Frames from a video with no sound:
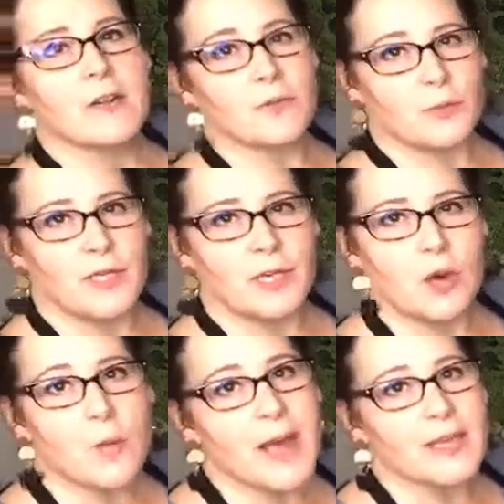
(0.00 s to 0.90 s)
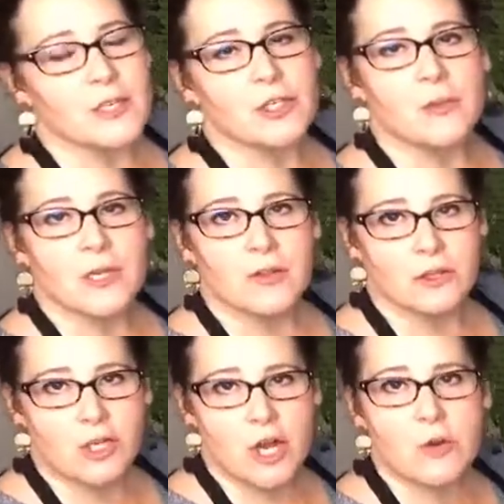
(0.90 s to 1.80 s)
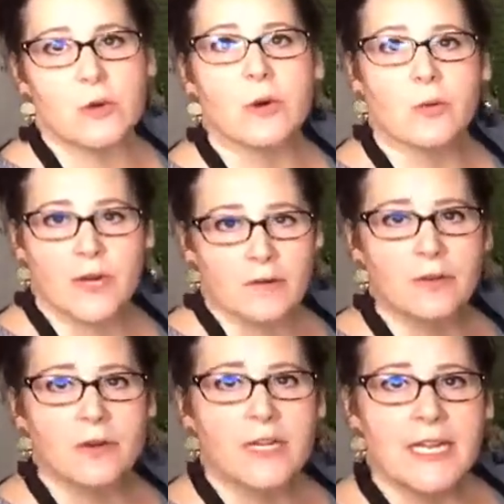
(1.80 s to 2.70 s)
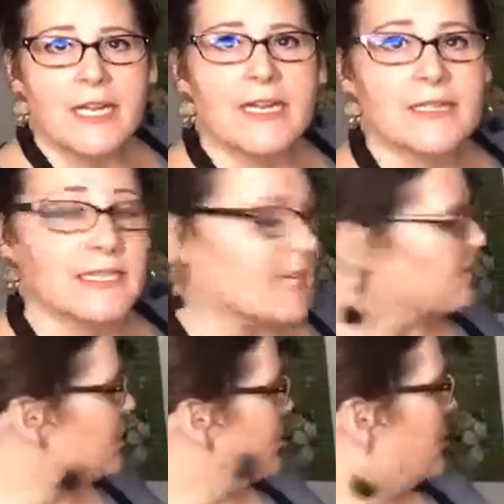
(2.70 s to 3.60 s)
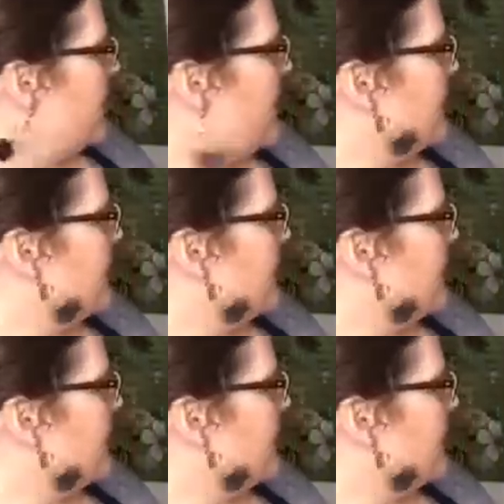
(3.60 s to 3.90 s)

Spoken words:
enough for me to go back and do another coat or whatever it is that I'm going to do